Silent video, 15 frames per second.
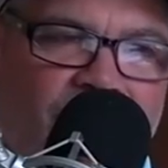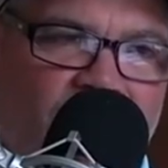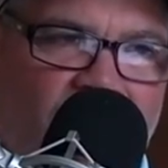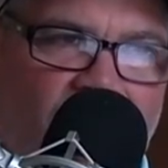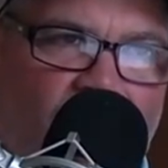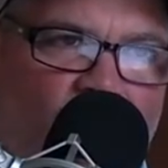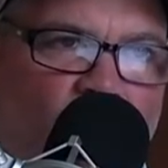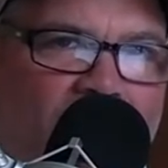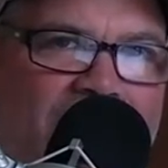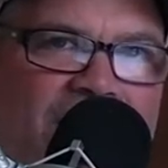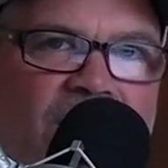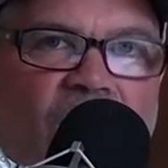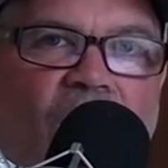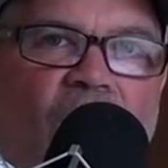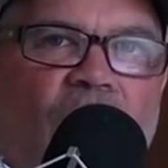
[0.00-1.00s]
equate
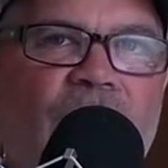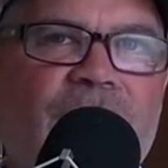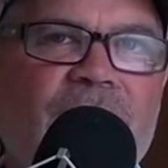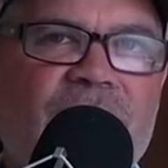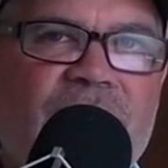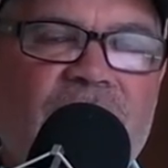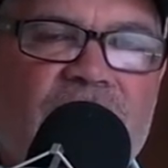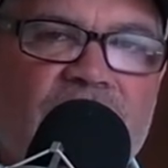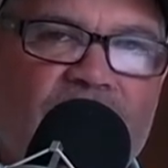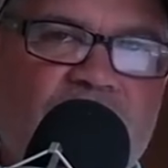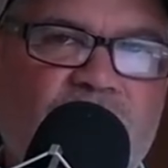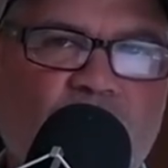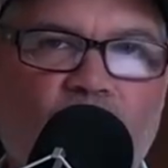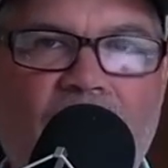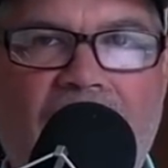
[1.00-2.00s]
to all the diseases
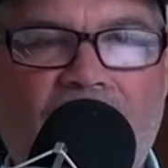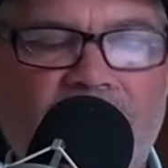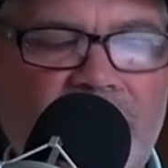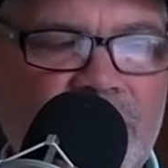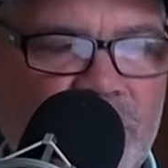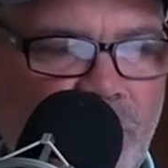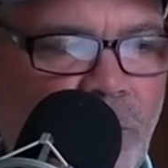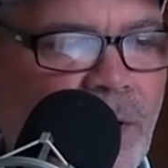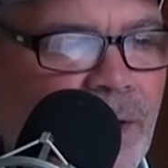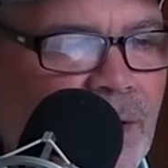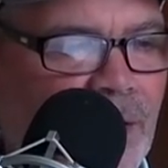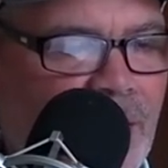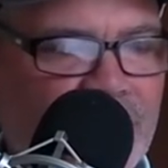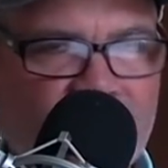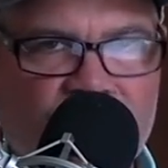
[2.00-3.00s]
throughout each one,
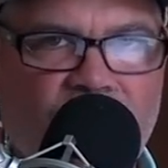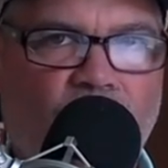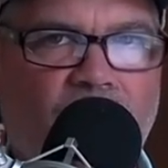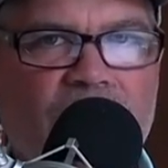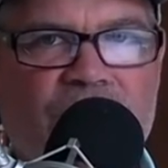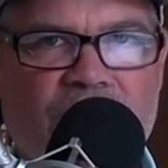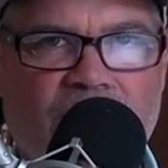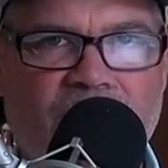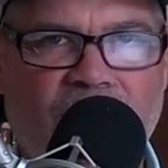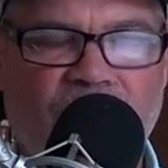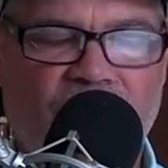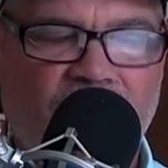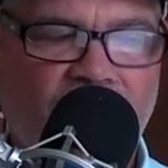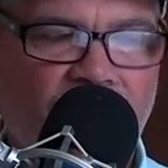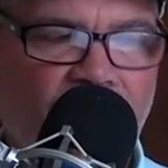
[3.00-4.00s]
and I just don't want you to miss
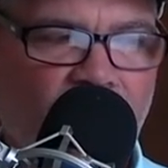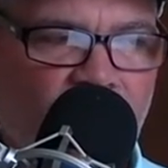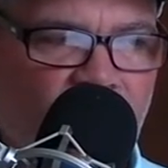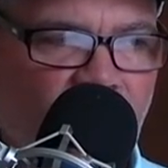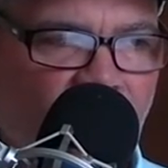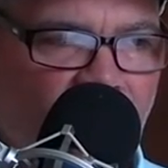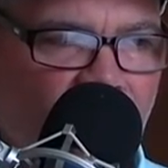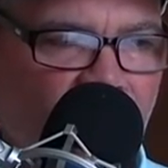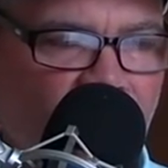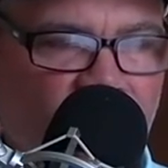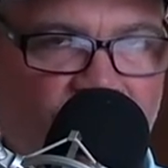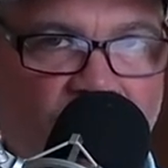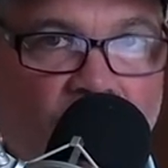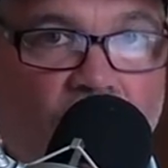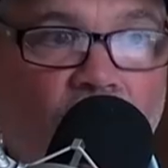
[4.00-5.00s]
any of those because
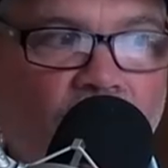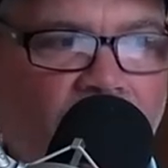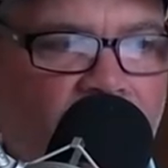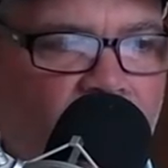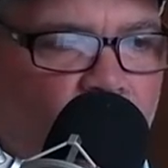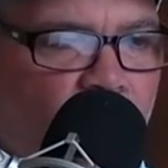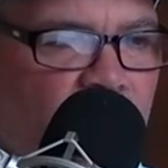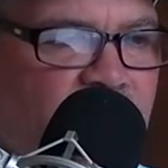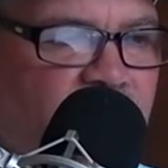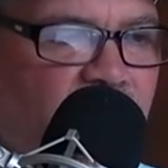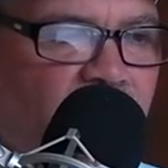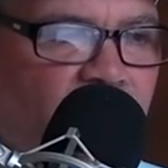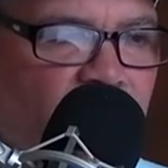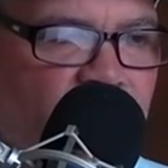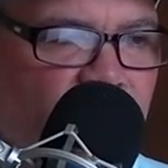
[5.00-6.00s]
they all kind of work
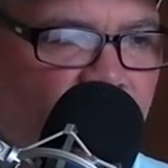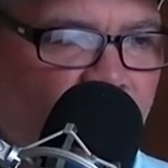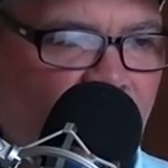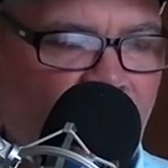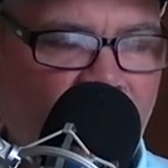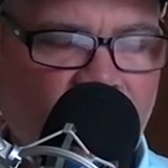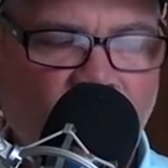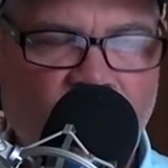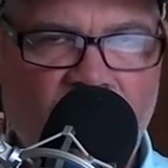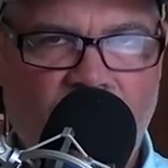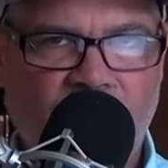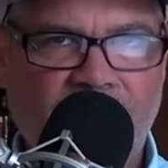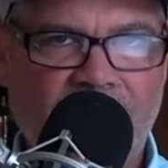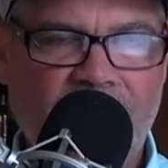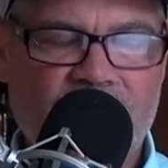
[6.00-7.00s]
together. So there'll be a
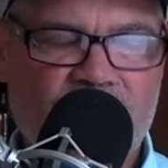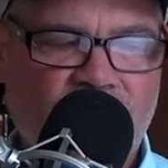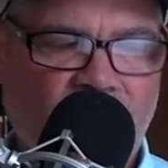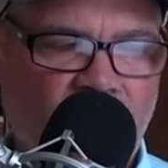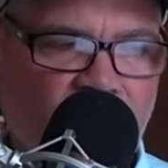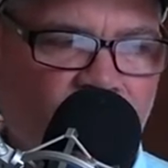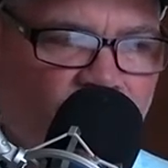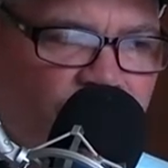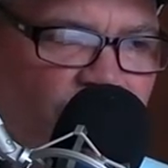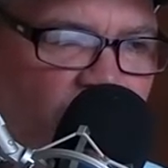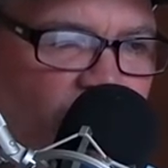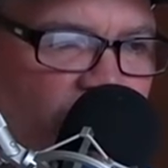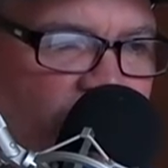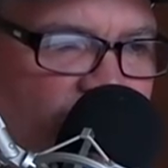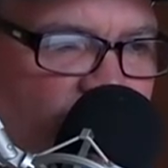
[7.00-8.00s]
playlist you can also find.
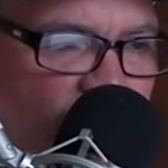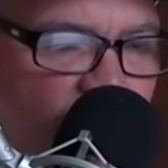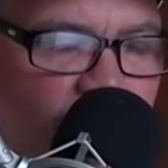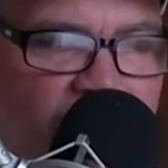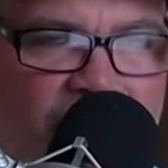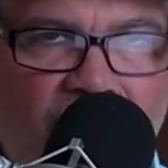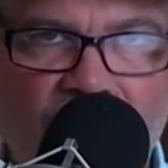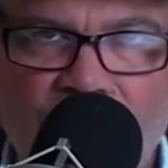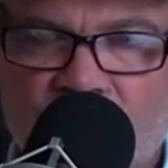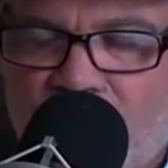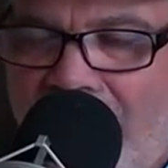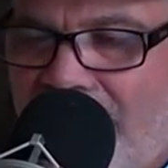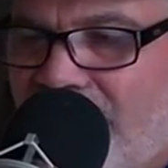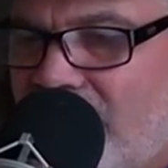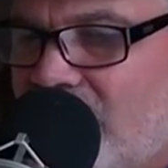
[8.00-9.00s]
But let's talk about Dollar
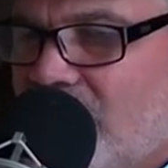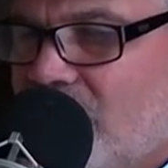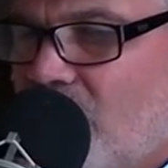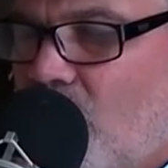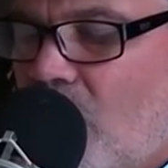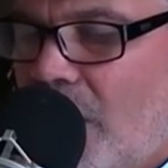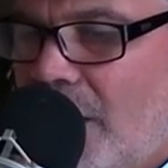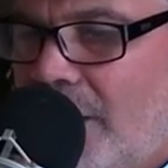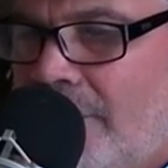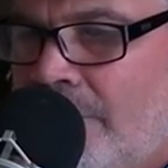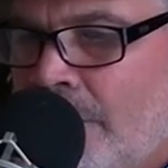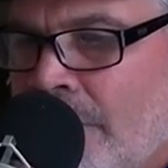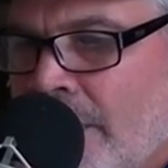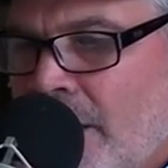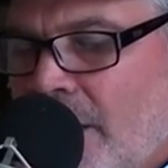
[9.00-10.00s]
Spot. This is the one
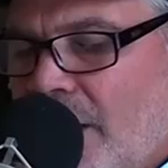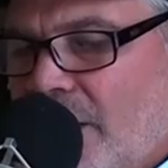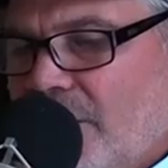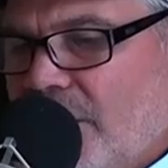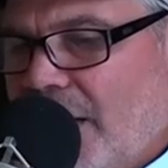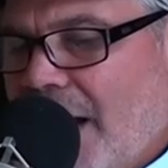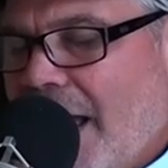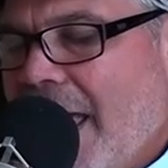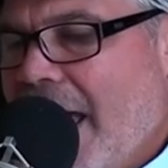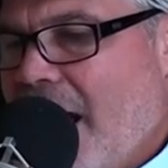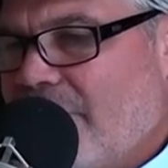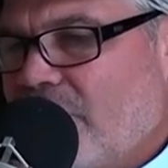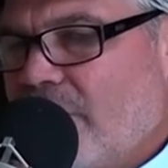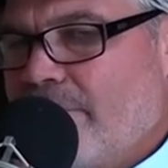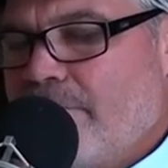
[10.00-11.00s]
that I
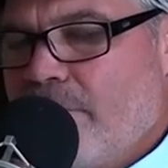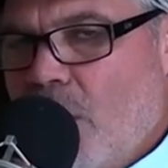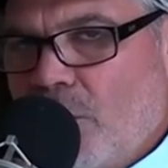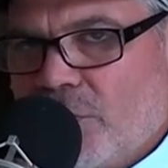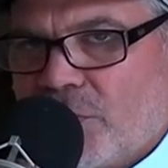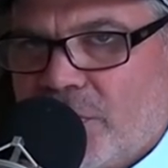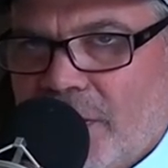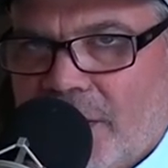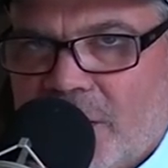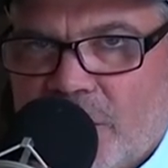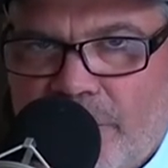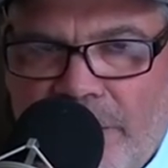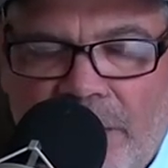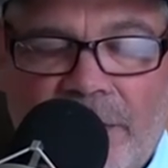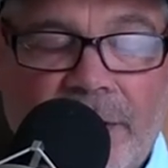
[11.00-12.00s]
have the most
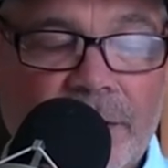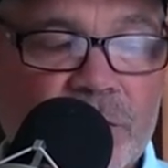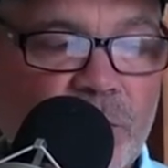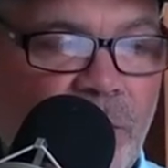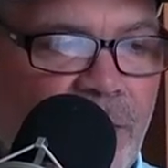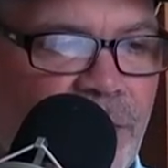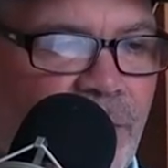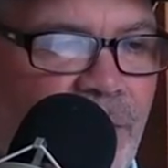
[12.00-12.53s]
experience with,